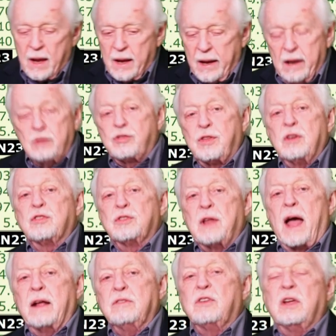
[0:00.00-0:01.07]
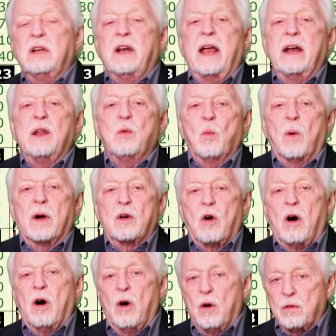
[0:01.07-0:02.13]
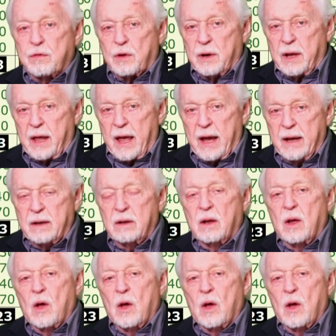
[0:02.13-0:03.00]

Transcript: is this 1981 all over again,